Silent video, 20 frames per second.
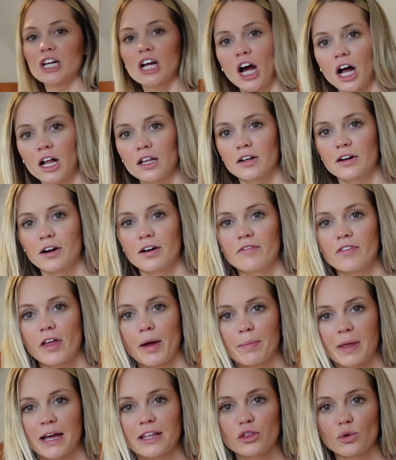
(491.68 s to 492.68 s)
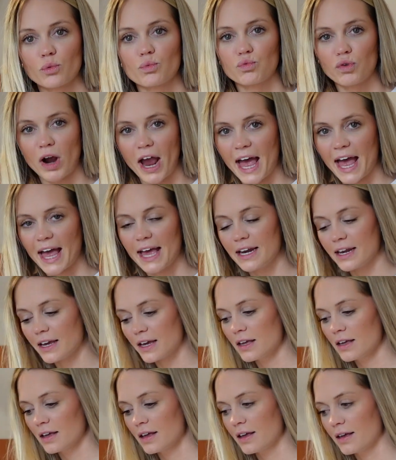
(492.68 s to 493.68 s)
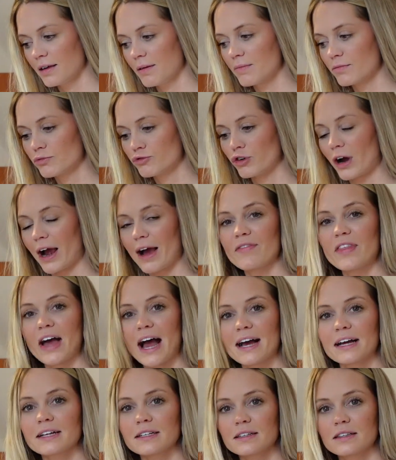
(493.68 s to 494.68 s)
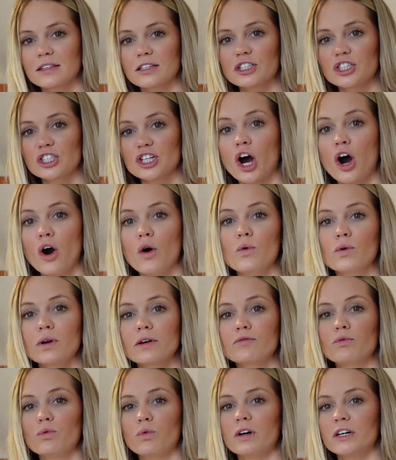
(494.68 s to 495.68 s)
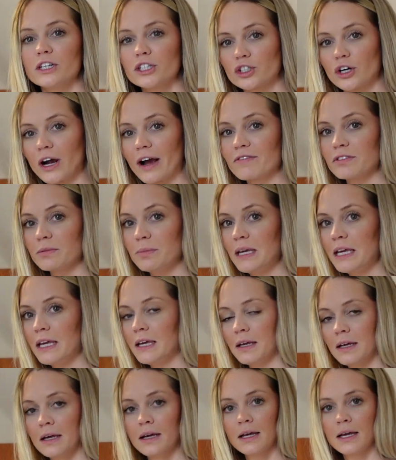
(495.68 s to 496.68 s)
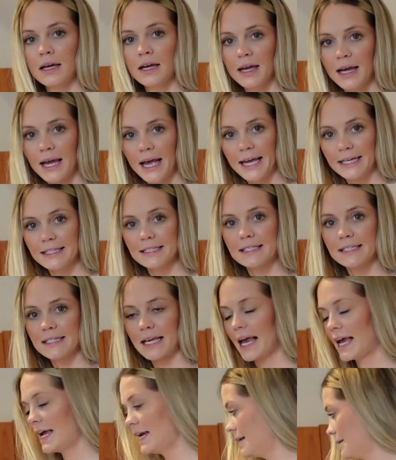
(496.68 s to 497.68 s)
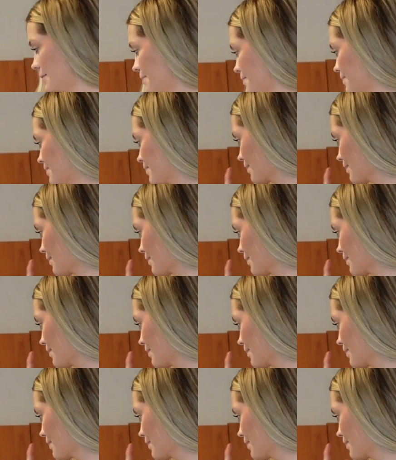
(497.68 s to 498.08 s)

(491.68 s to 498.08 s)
the color of them, like the red, that tone of wood drives me insane.